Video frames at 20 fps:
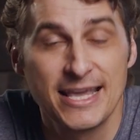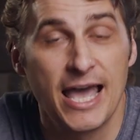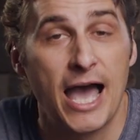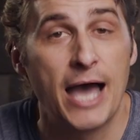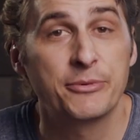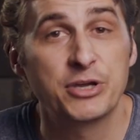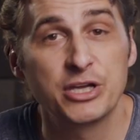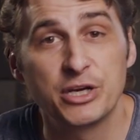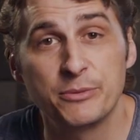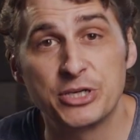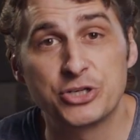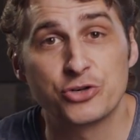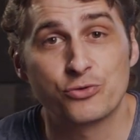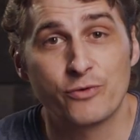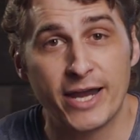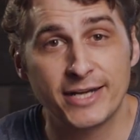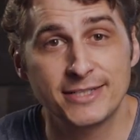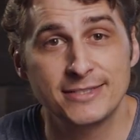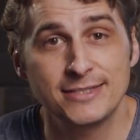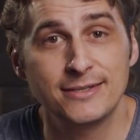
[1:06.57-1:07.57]
I'm going to be
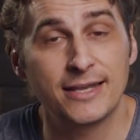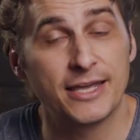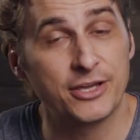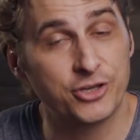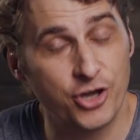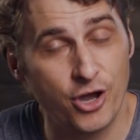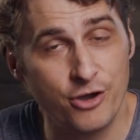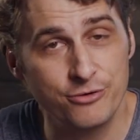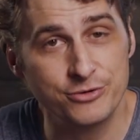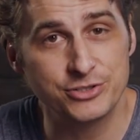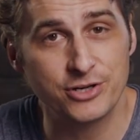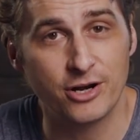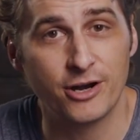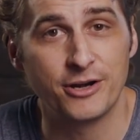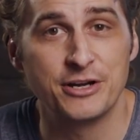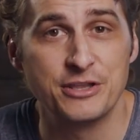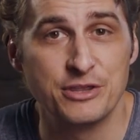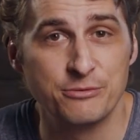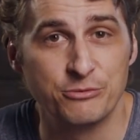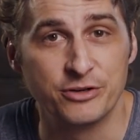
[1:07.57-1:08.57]
directing and co
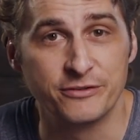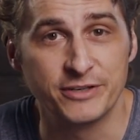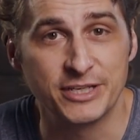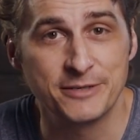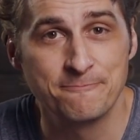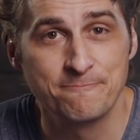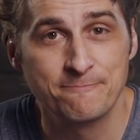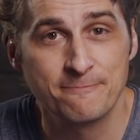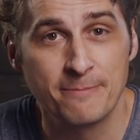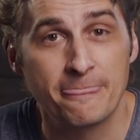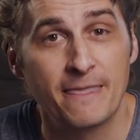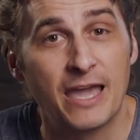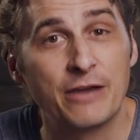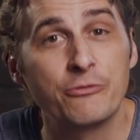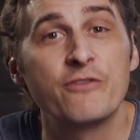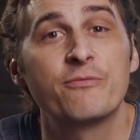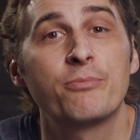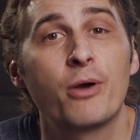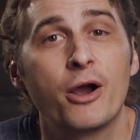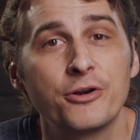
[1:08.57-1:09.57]
starring in the movie, and
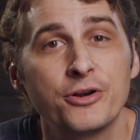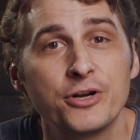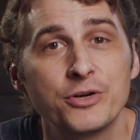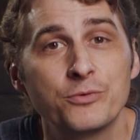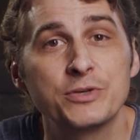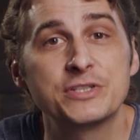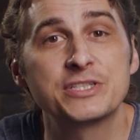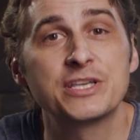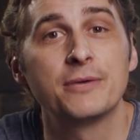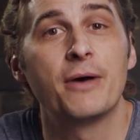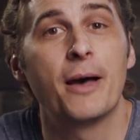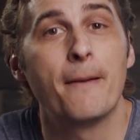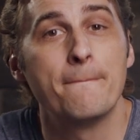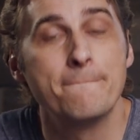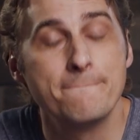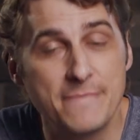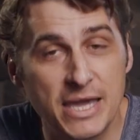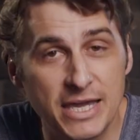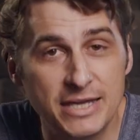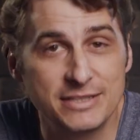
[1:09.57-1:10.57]
we've partnered with some
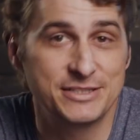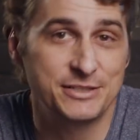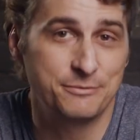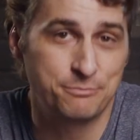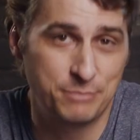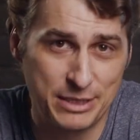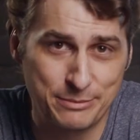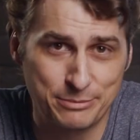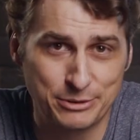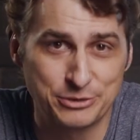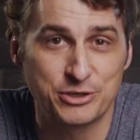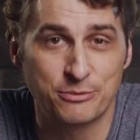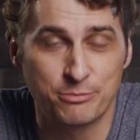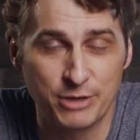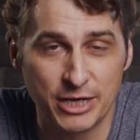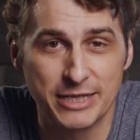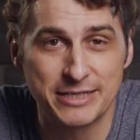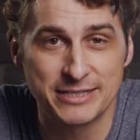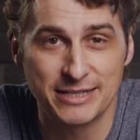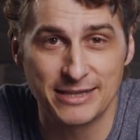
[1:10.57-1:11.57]
amazing people to
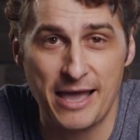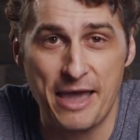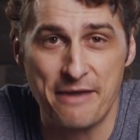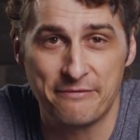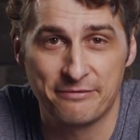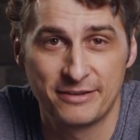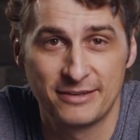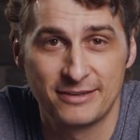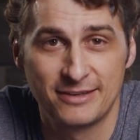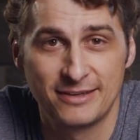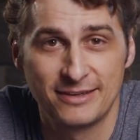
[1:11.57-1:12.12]
bring it to life.